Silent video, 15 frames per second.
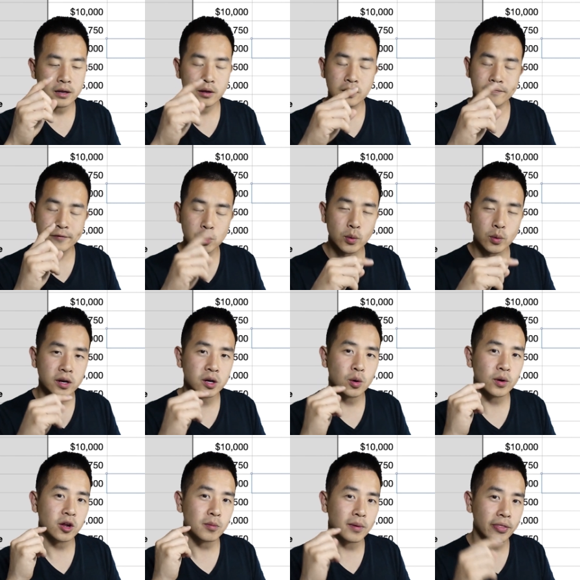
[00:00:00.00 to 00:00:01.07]
If you want to know
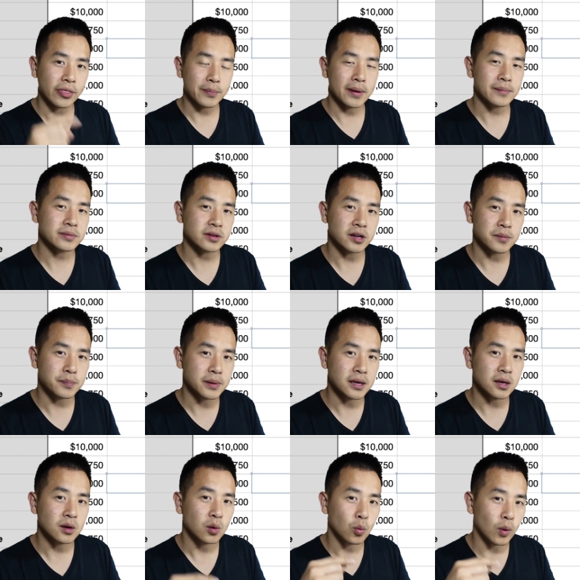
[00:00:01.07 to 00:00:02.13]
what your monthly payment is going to
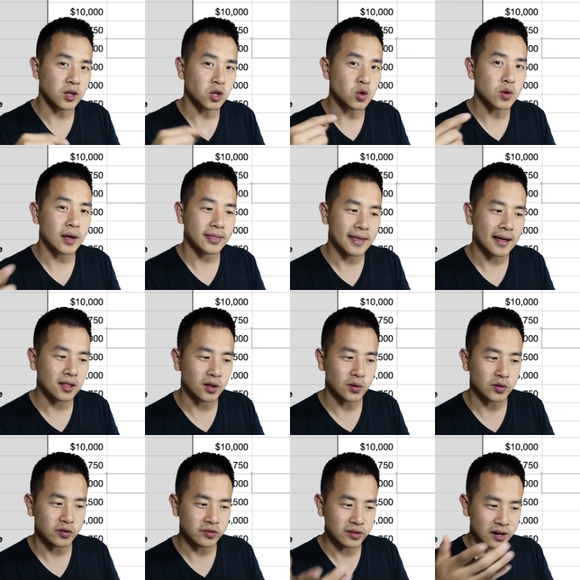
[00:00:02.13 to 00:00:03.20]
be when you get that
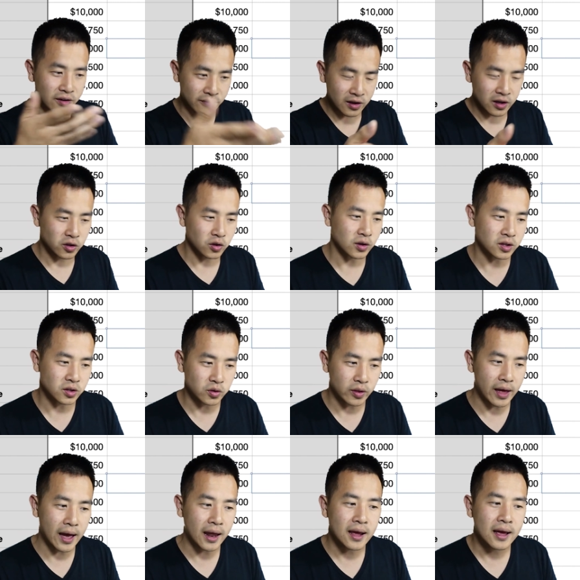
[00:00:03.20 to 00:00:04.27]
loan yourself, you can do
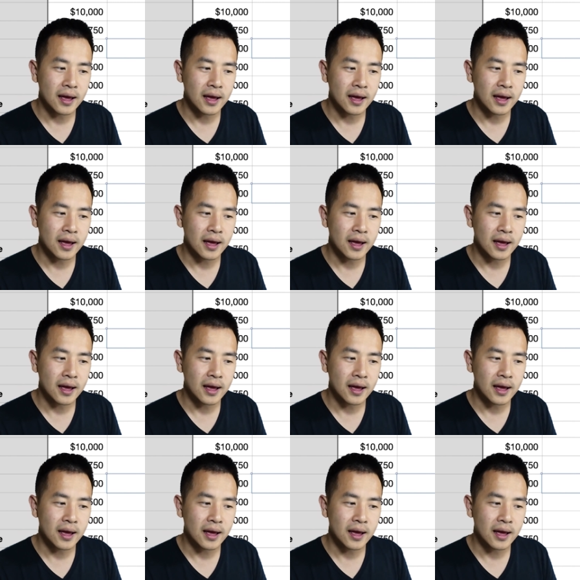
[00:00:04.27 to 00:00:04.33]
that.